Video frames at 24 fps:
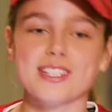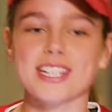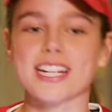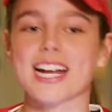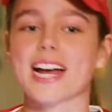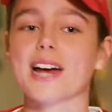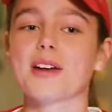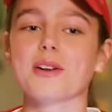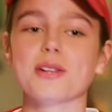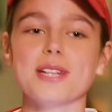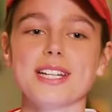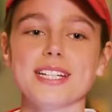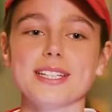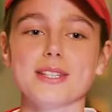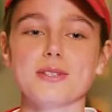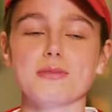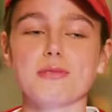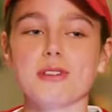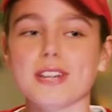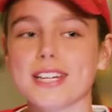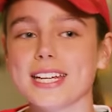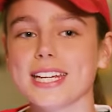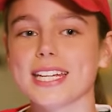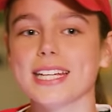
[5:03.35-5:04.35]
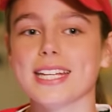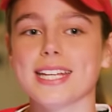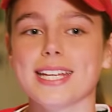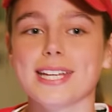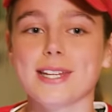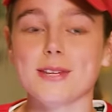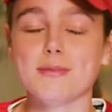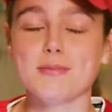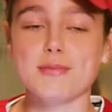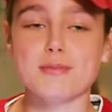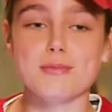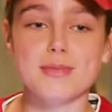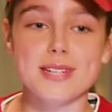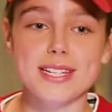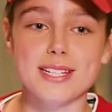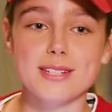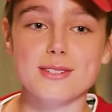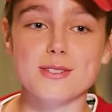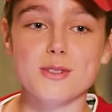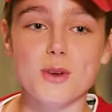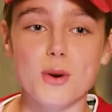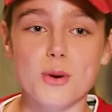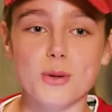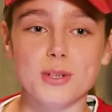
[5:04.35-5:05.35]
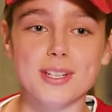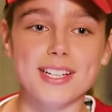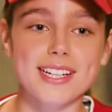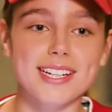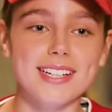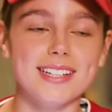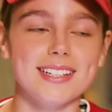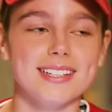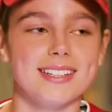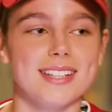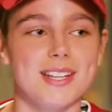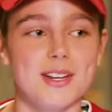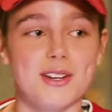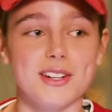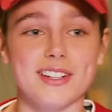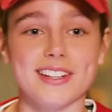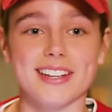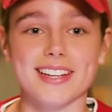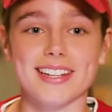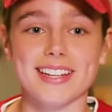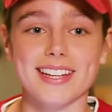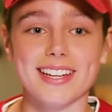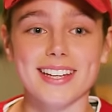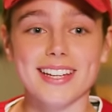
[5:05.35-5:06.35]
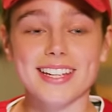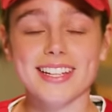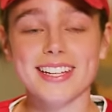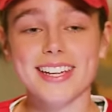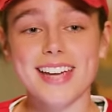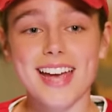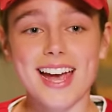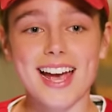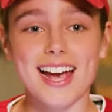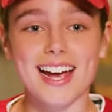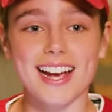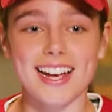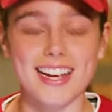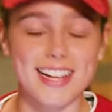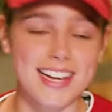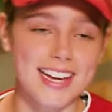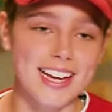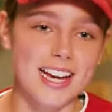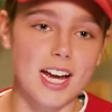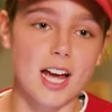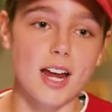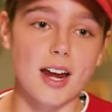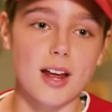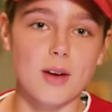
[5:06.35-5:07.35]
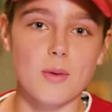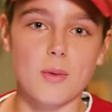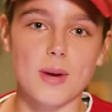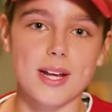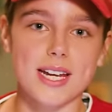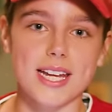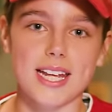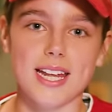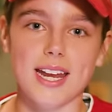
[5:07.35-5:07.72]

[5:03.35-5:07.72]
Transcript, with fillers: was like, I don't like the running. Can you put me as goalie? And they were like, Yeah. And I went